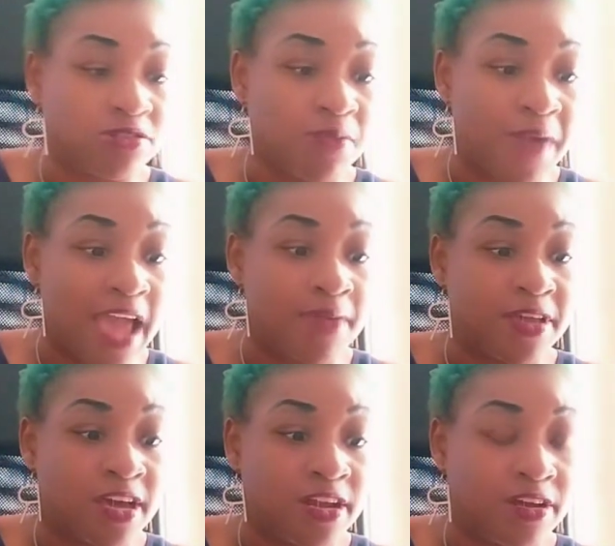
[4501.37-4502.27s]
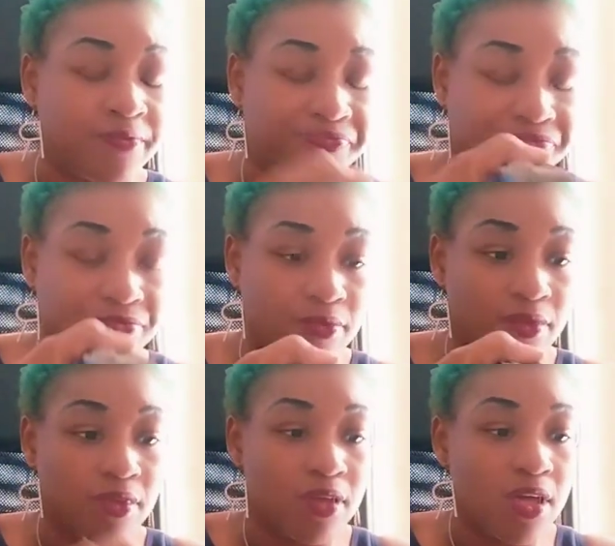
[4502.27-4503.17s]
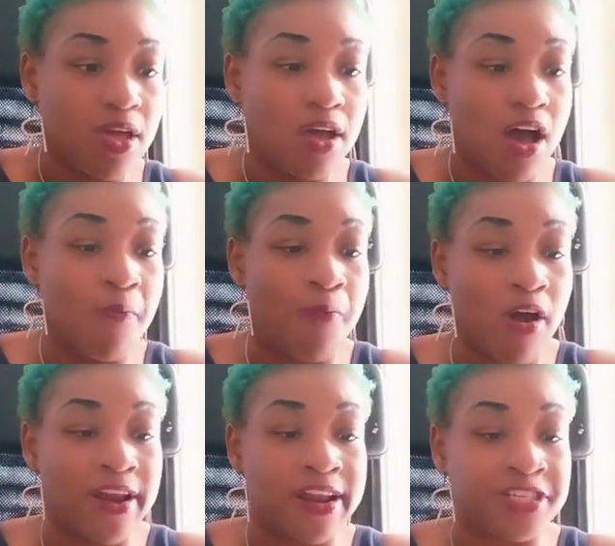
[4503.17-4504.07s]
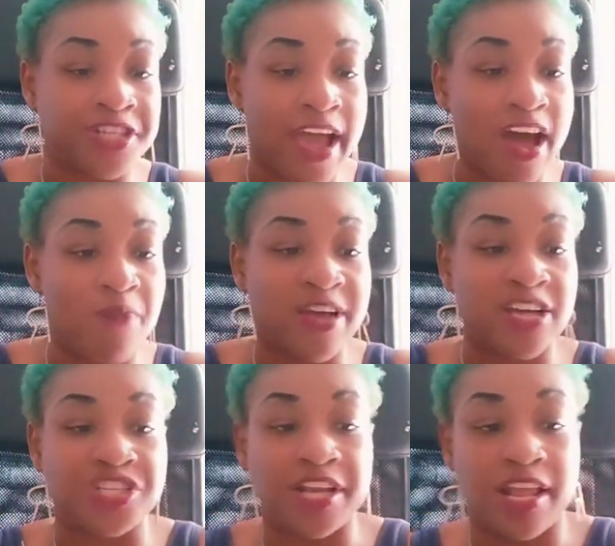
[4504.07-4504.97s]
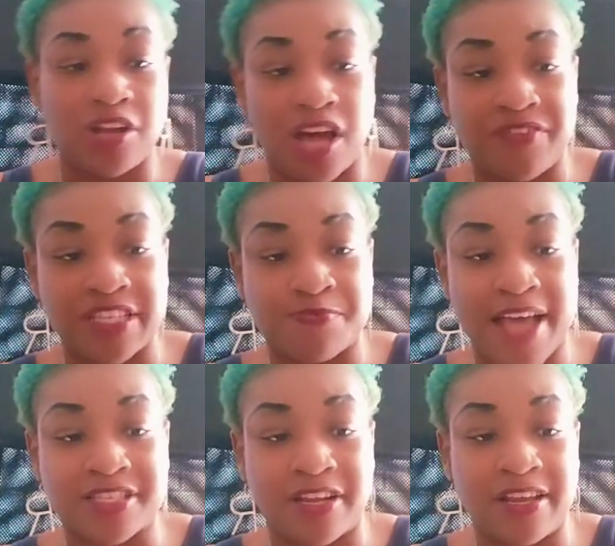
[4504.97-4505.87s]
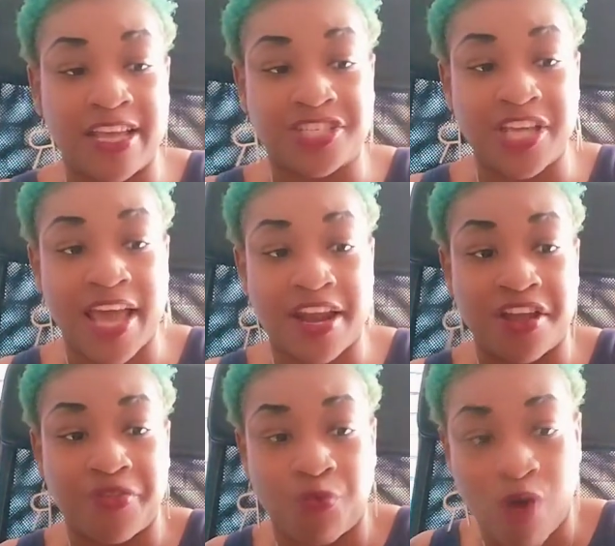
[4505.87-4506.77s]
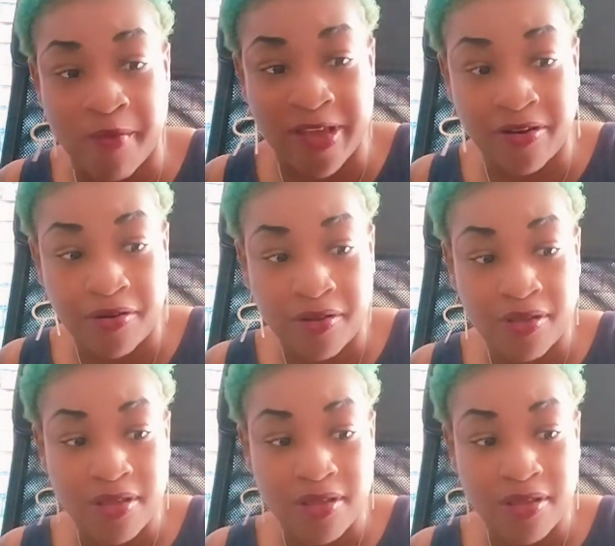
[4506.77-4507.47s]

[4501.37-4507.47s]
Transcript: killed the baby, could have aborted a child because she didn't love this masculine and she had another woman.